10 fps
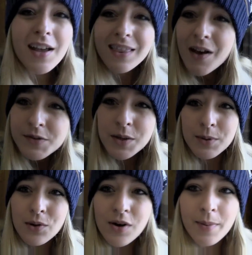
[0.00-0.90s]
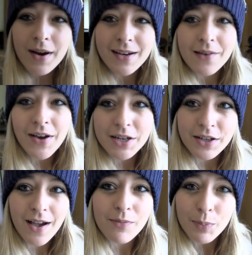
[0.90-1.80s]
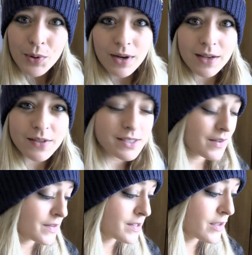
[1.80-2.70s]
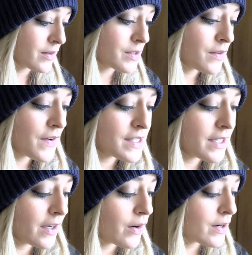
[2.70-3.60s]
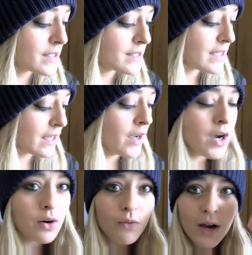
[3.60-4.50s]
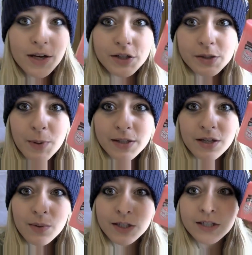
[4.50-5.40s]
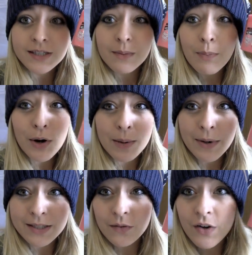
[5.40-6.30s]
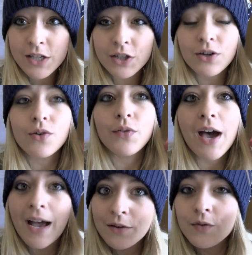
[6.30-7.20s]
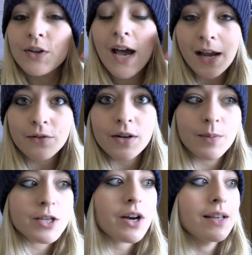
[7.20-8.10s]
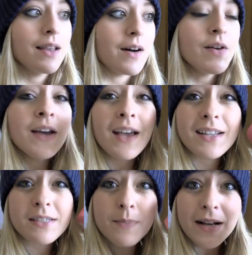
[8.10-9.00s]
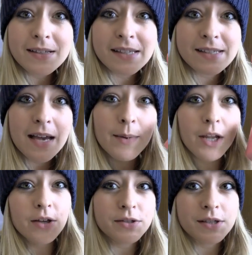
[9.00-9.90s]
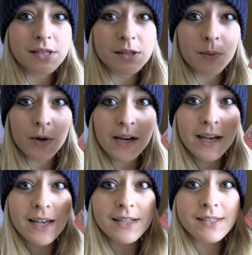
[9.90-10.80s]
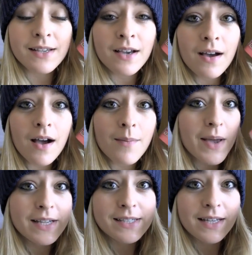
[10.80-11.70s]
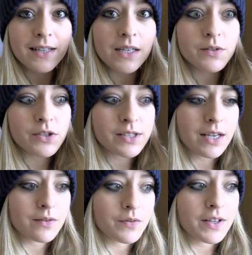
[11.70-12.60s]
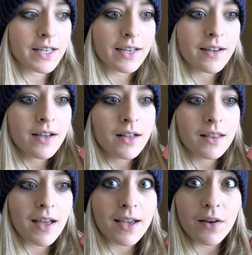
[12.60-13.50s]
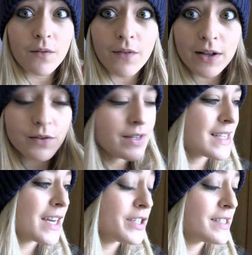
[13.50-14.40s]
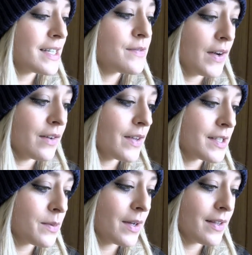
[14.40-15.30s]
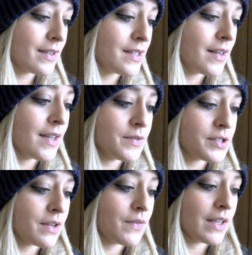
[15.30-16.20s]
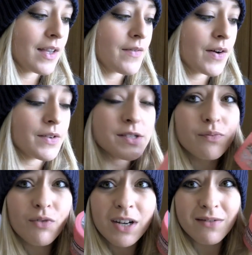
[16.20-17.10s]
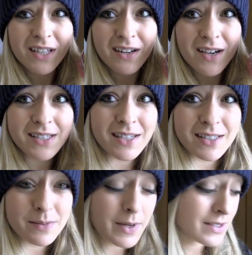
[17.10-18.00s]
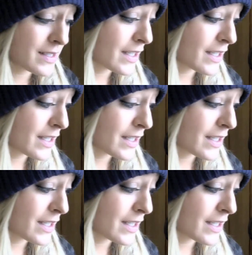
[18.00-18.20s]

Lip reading: I love Soap and Glory, but I haven't bought any of their stuff in so long. So the first thing I got is the Righteous Butter, which is the body butter version of the Hand Food Hand Cream, which I love. It smells the same, and I used this morning. It's amazing. It leaves your skin feeling like velvet. It actually says velvet as well, like, so it leaves your skin feeling like velvet. It's really, really nice, and it smells